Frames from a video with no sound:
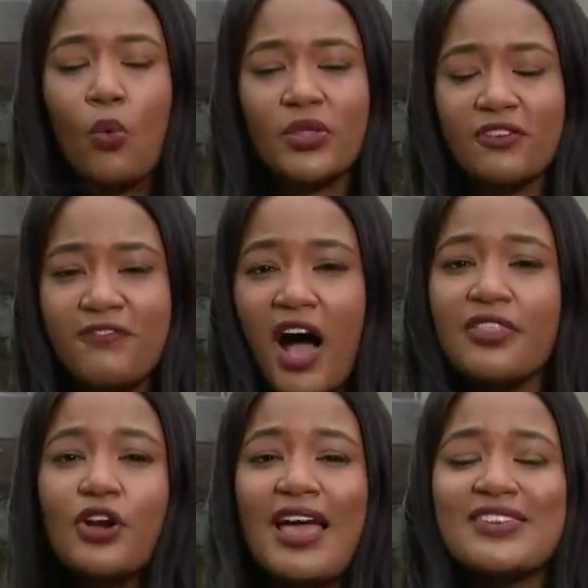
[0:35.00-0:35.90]
when the
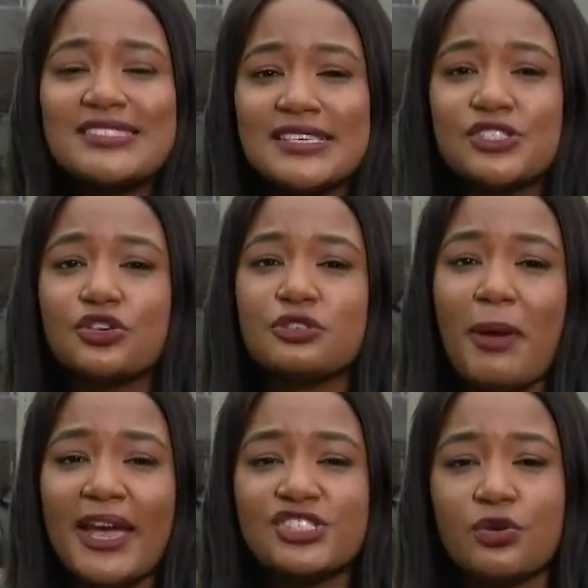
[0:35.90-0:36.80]
father and the sister's
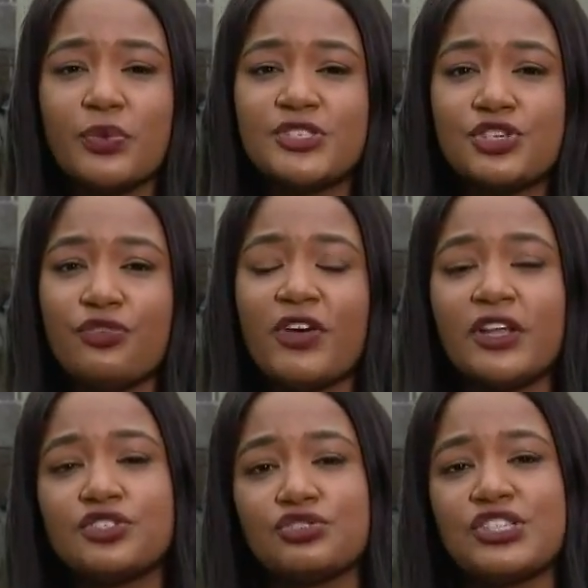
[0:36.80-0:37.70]
patient went to
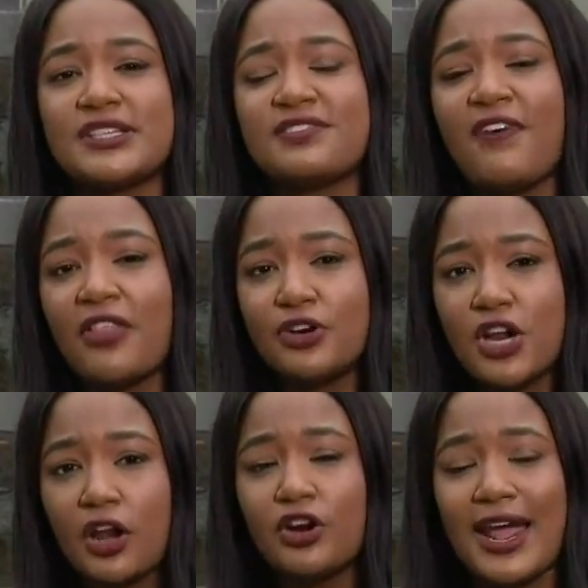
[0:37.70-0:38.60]
Villa Duchesne's
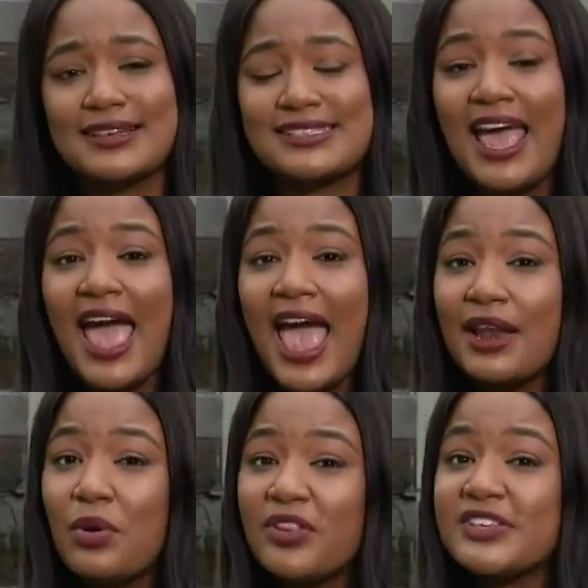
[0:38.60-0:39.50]
father-daughter dance.
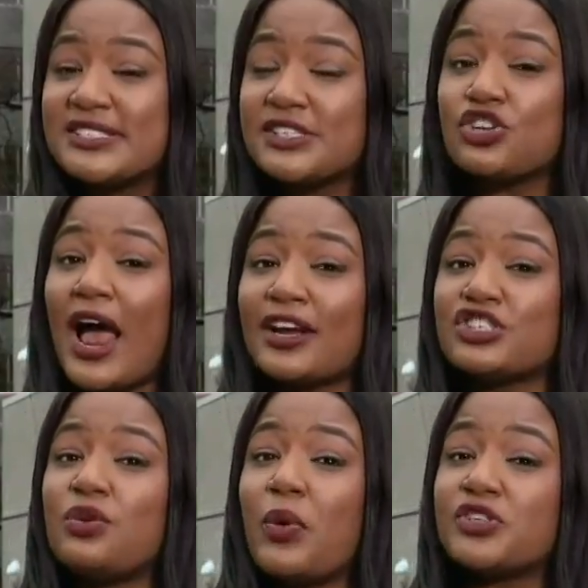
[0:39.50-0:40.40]
And when the sister
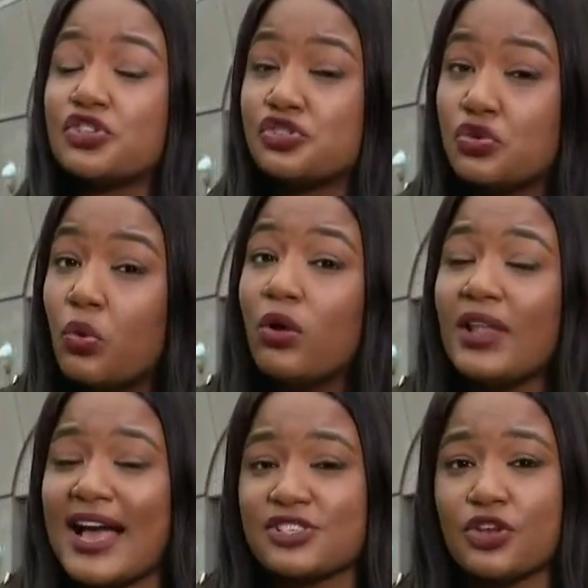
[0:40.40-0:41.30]
actually went to school
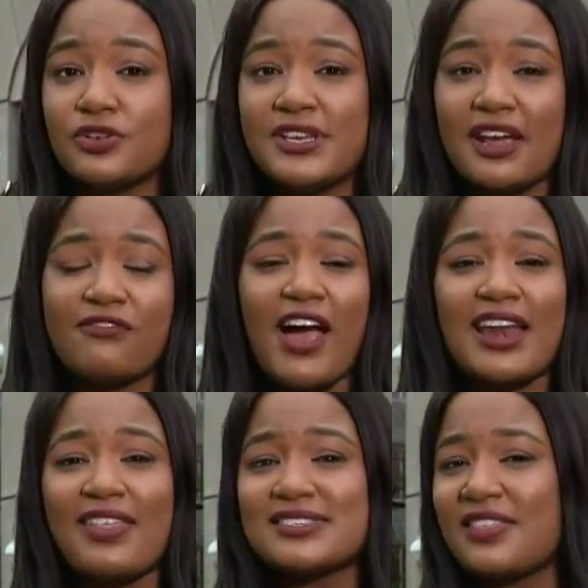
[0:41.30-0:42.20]
last Thursday and
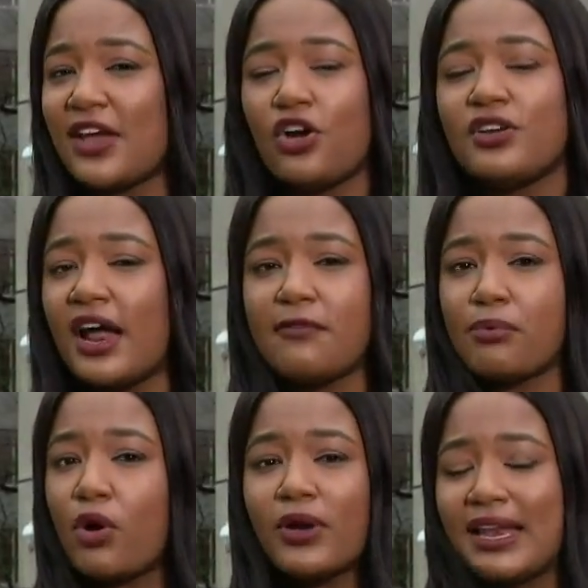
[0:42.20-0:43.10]
Friday, they said they could not have
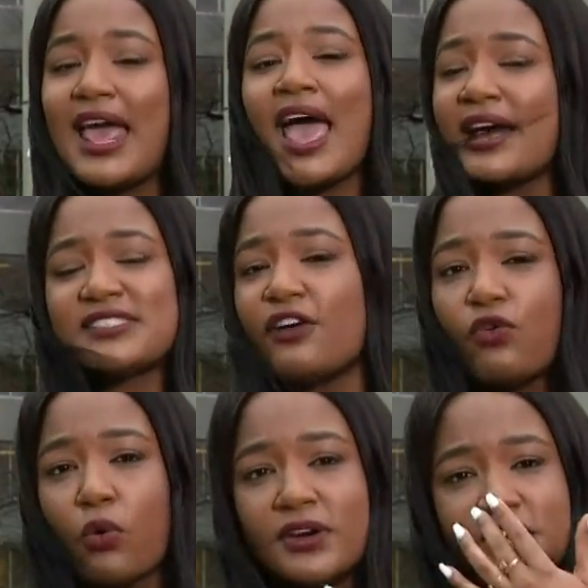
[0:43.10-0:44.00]
broken a
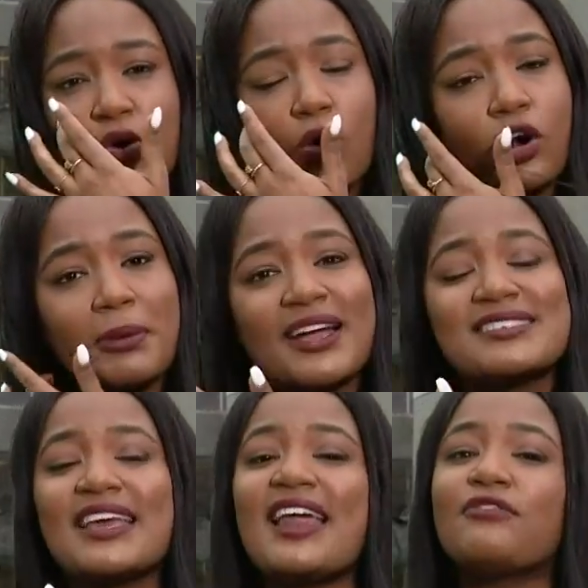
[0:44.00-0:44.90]
self-quarantine order
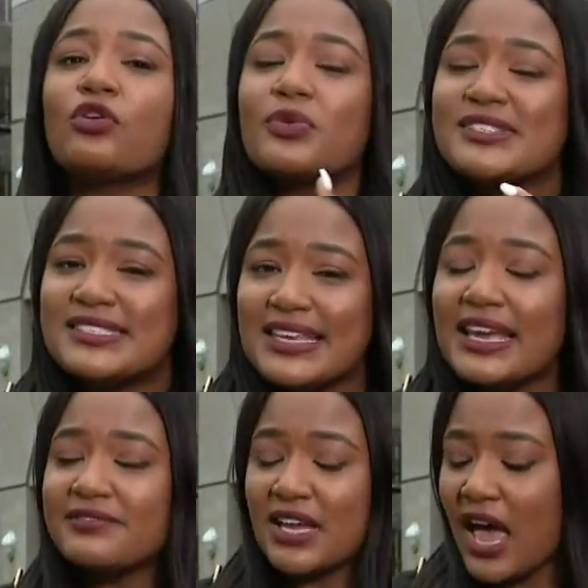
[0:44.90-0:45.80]
because they never
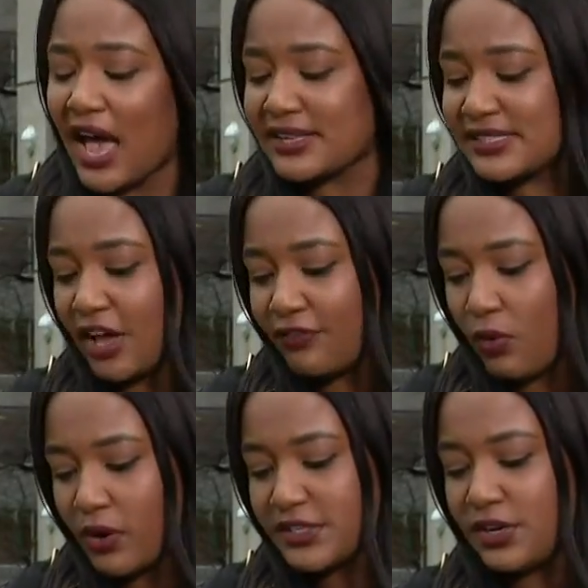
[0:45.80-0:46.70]
received a
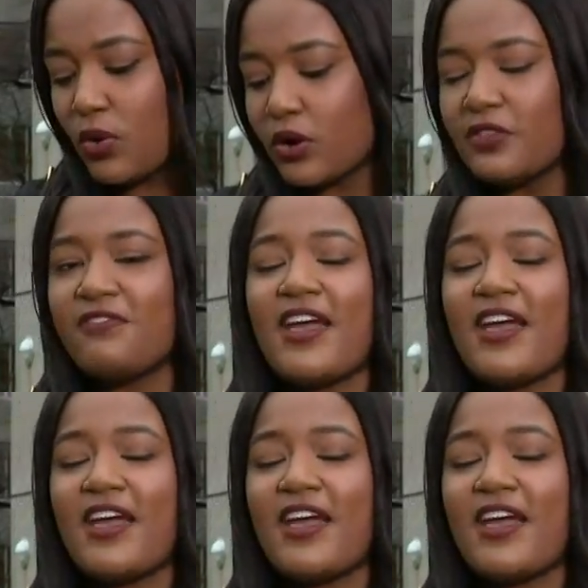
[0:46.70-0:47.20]
self-quarantine order. The